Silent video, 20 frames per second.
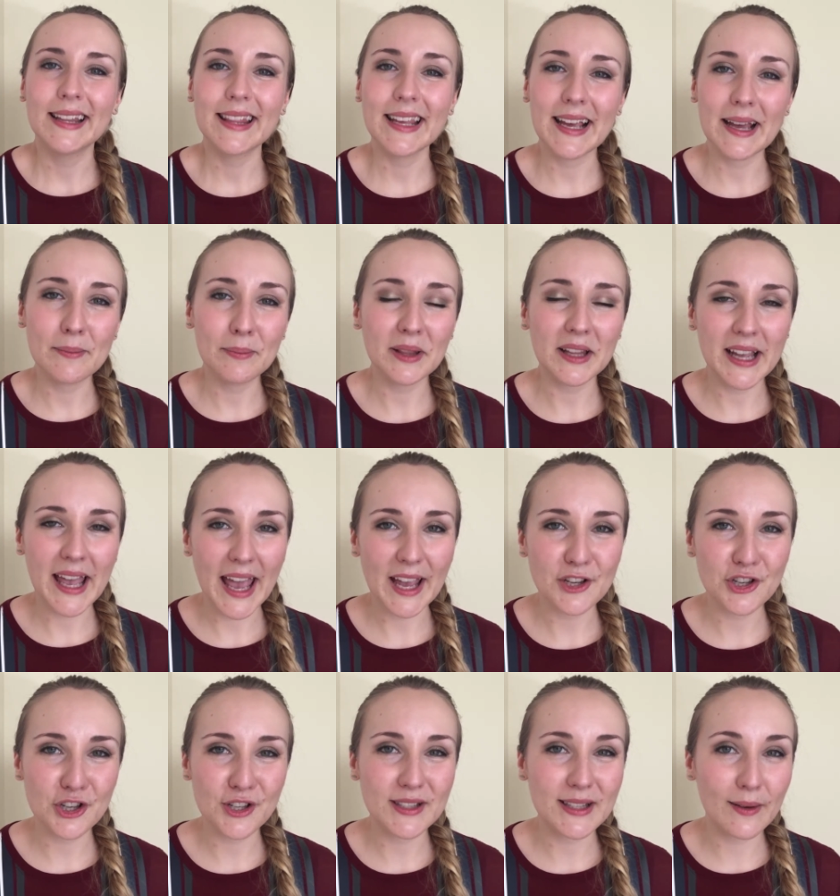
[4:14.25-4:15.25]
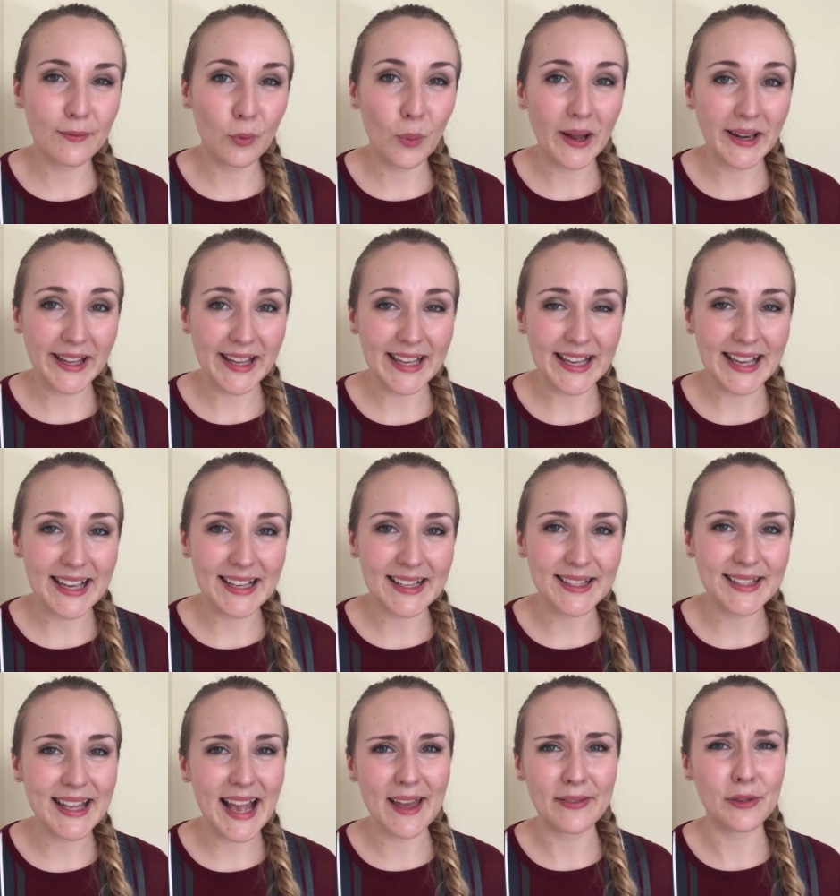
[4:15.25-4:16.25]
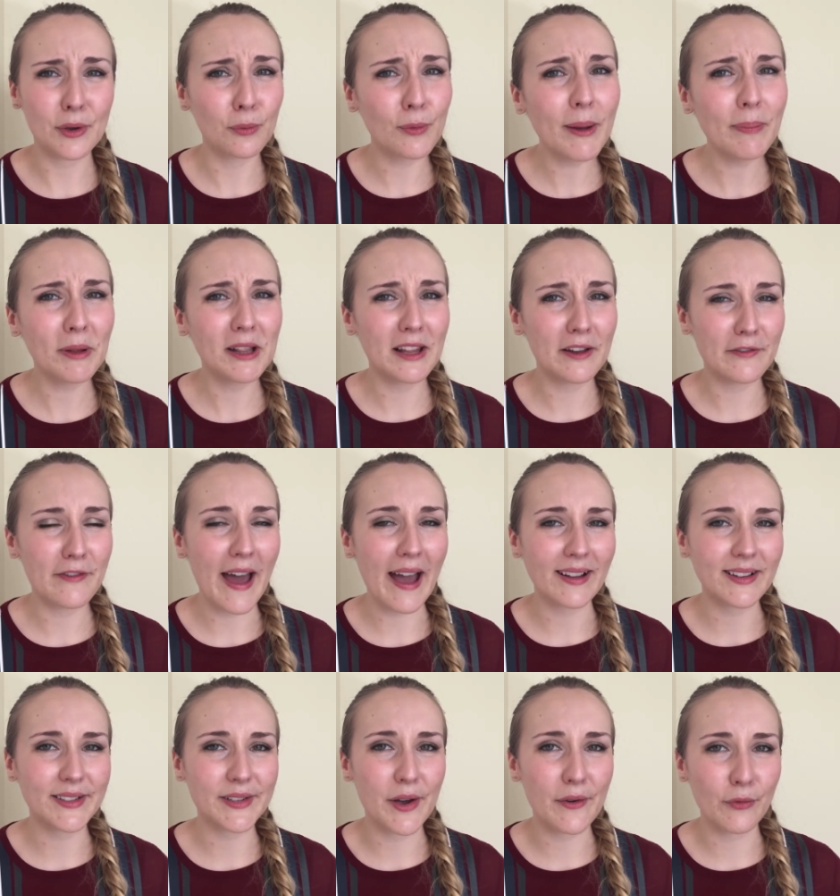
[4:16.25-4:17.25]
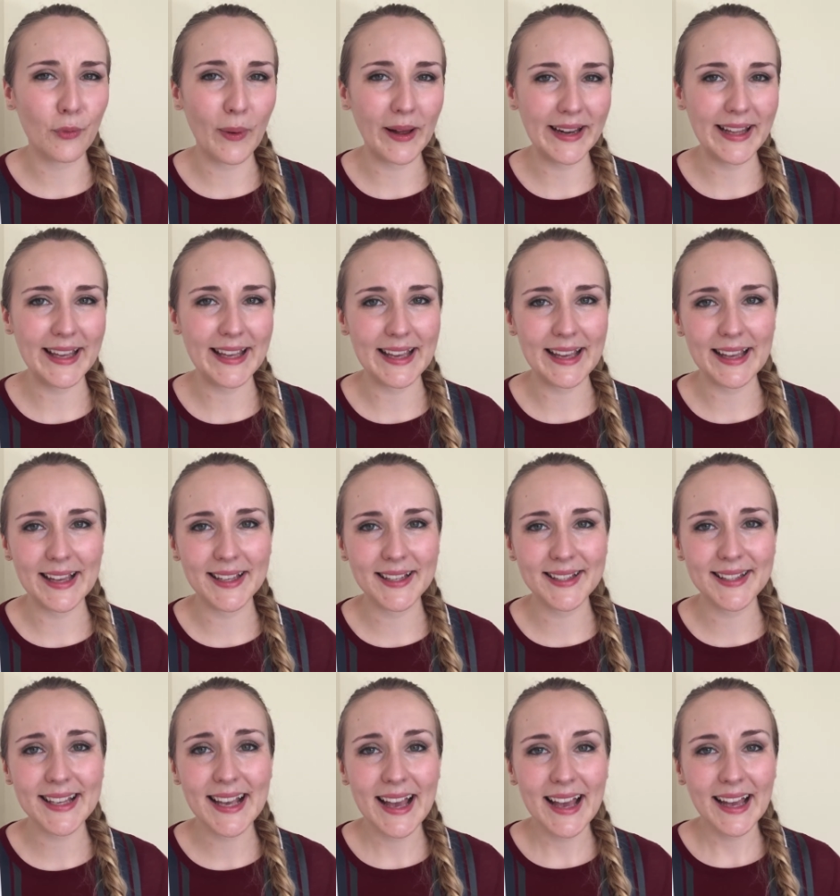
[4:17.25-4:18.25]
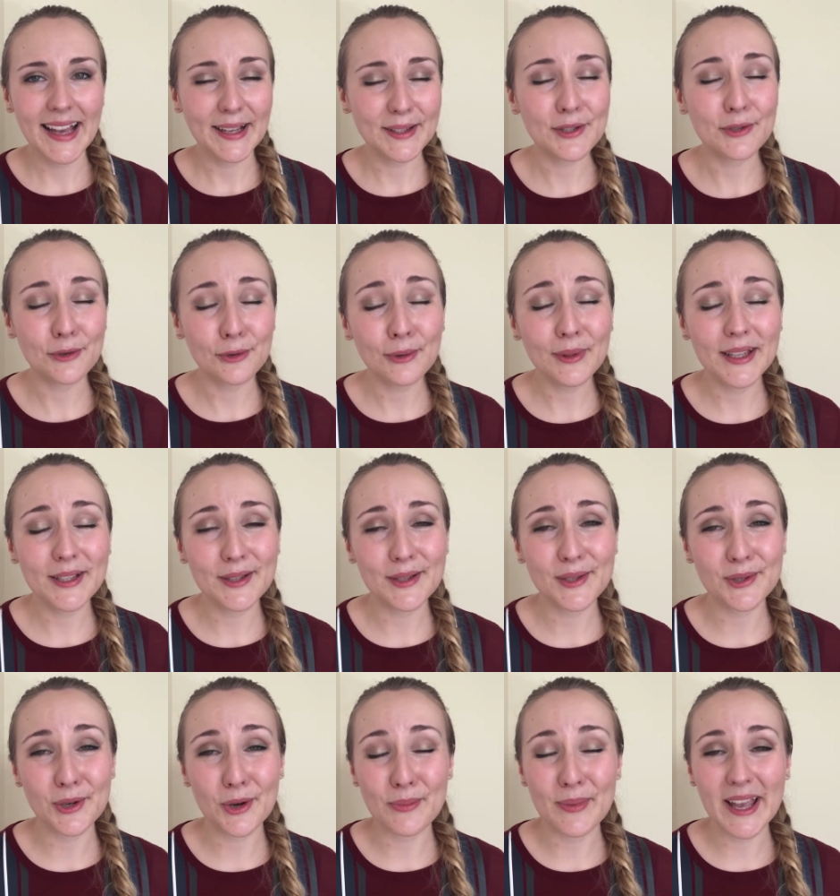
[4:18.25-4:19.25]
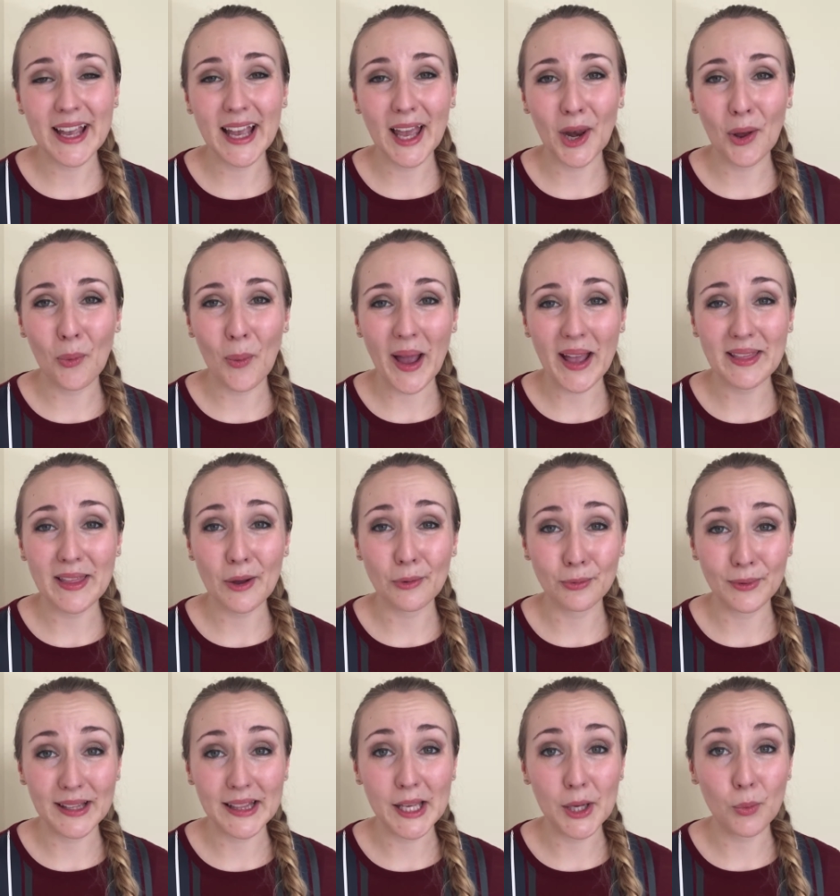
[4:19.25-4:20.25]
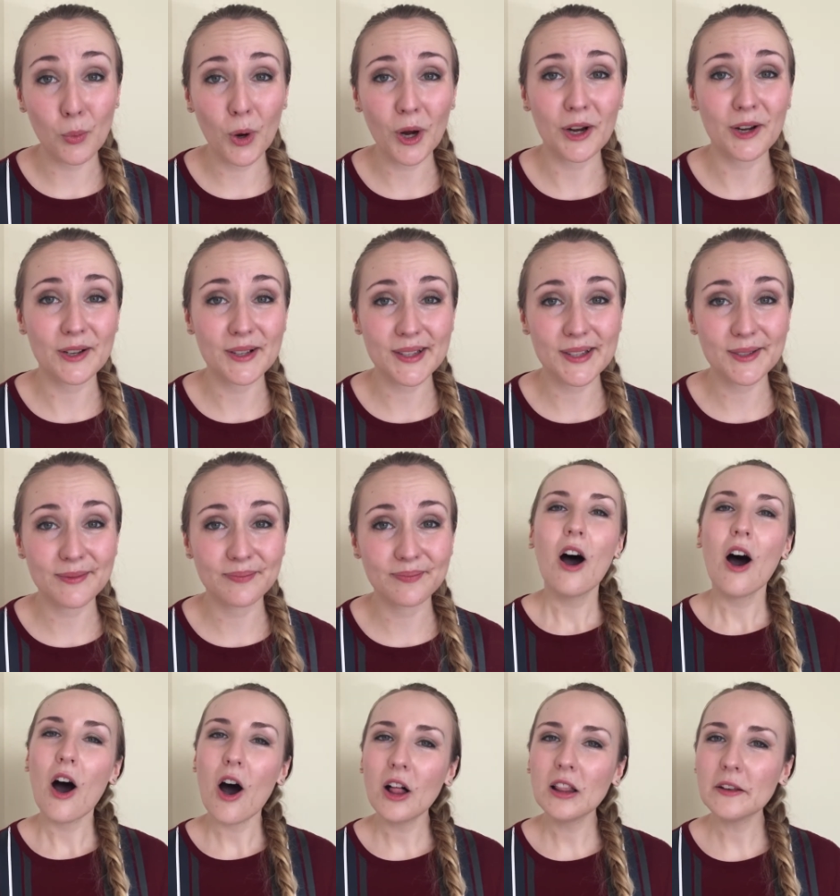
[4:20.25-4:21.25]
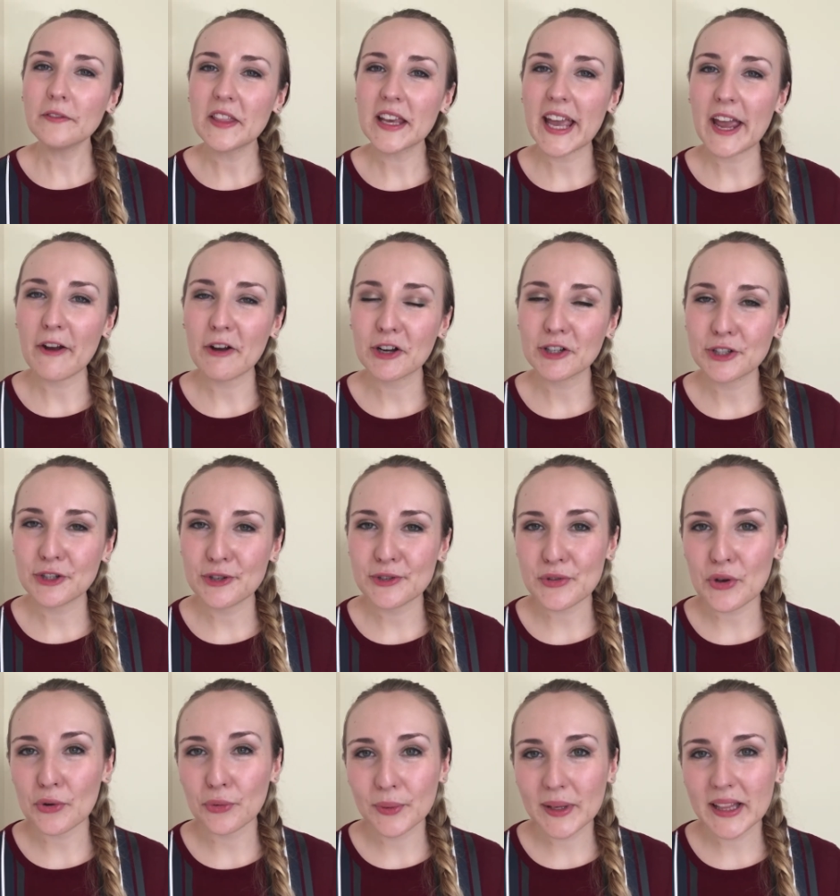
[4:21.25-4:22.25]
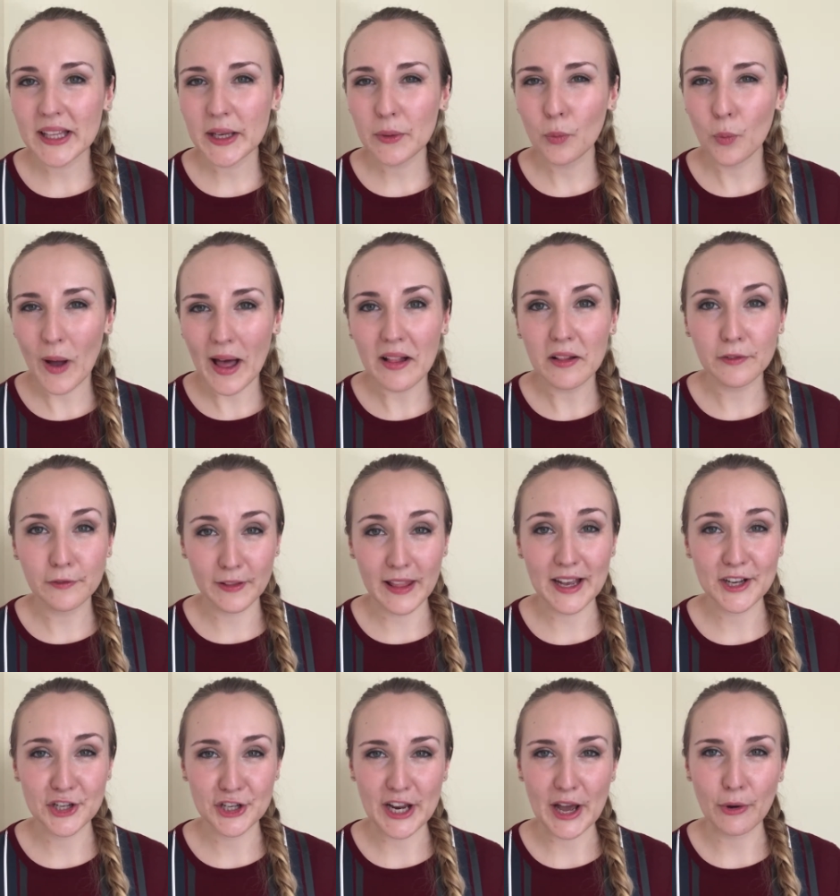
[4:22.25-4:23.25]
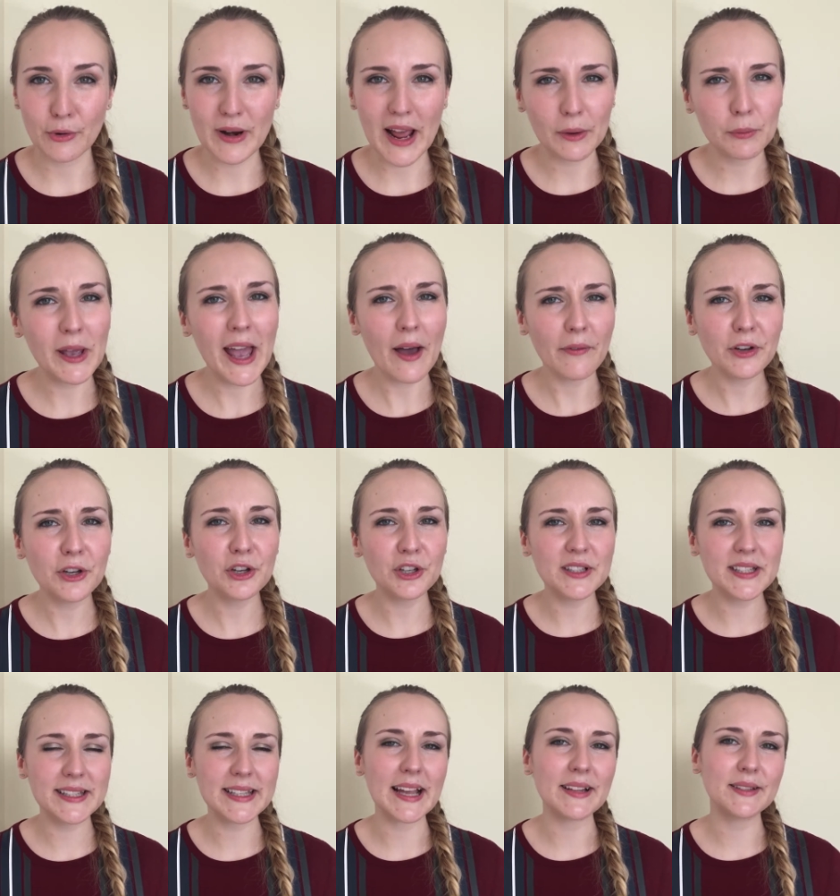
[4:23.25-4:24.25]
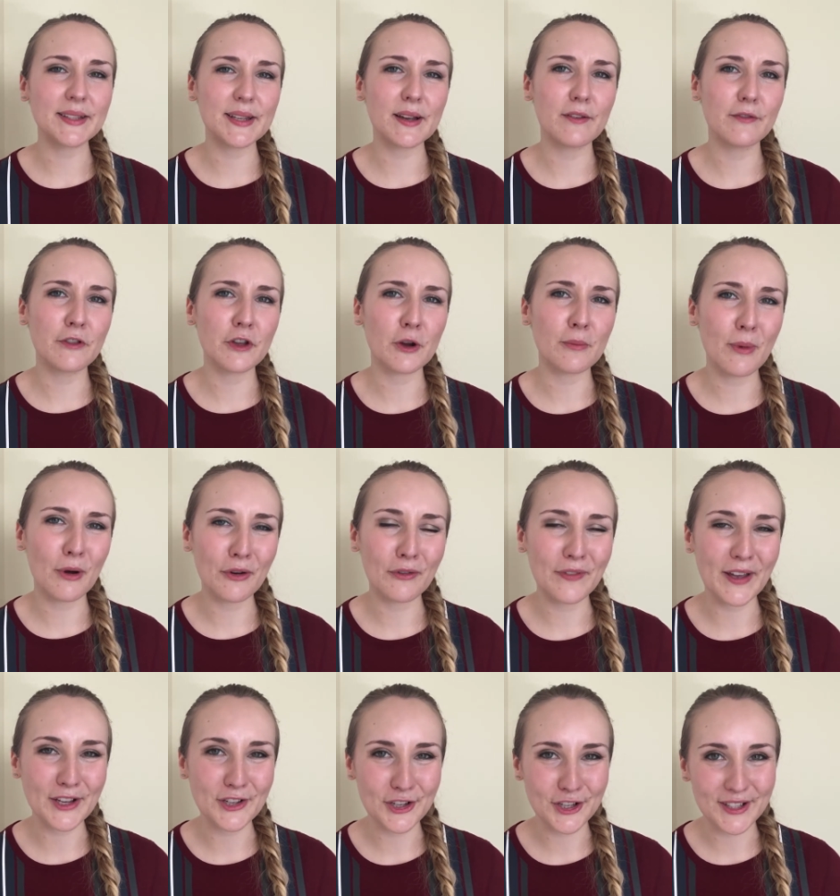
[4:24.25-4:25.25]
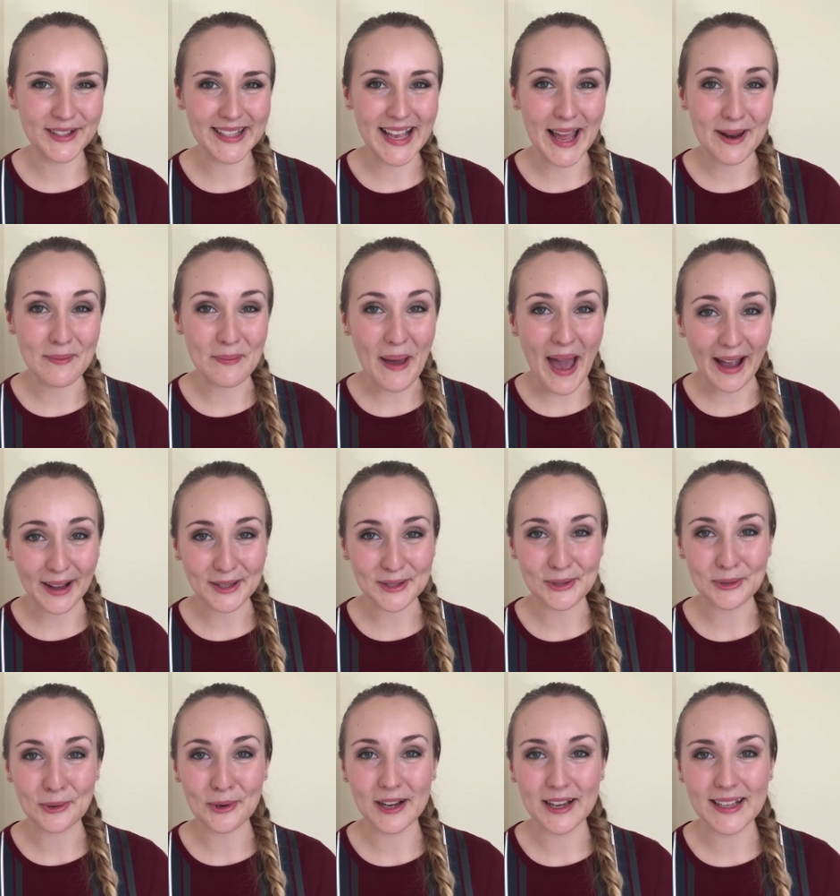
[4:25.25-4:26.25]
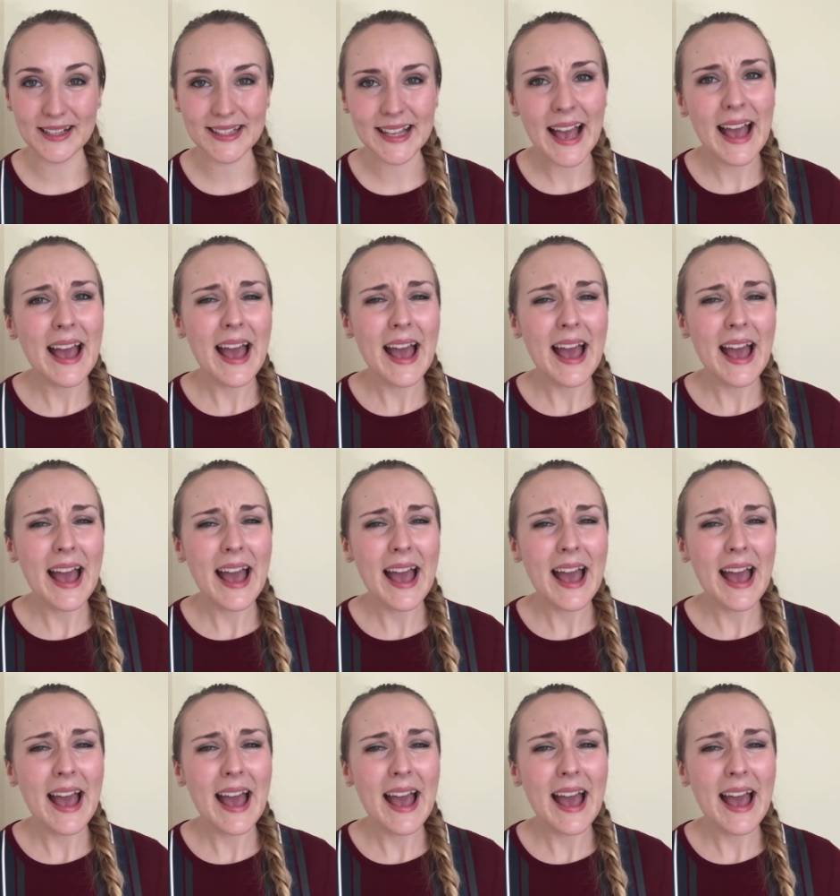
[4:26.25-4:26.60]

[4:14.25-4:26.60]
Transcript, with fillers: the implications of what he is and the ripple effect of what he is. It's truly disturbing in a way that really works all of the characters are really well fleshed out and we have a good sense of their motivations and backstories.